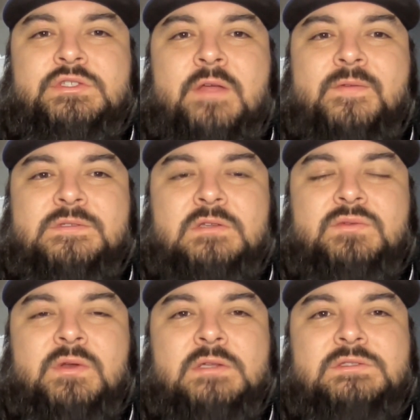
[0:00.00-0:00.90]
Jeff is on
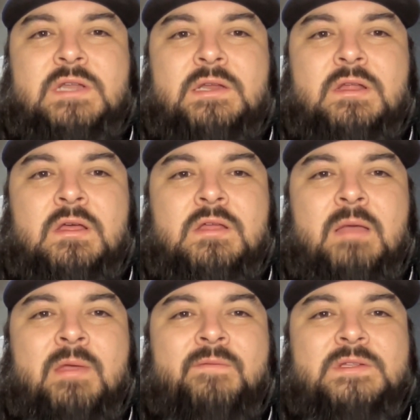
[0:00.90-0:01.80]
Twitter at SnyDog.
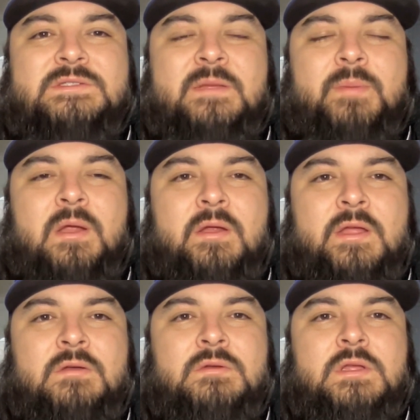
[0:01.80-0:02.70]
I'm at Vince
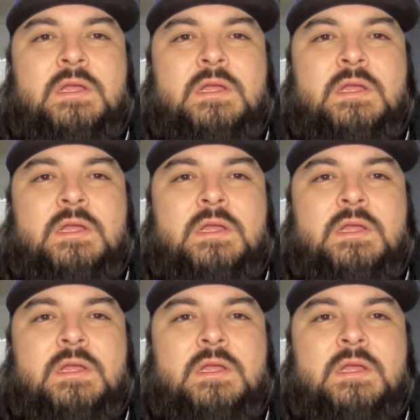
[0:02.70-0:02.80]
Samperio.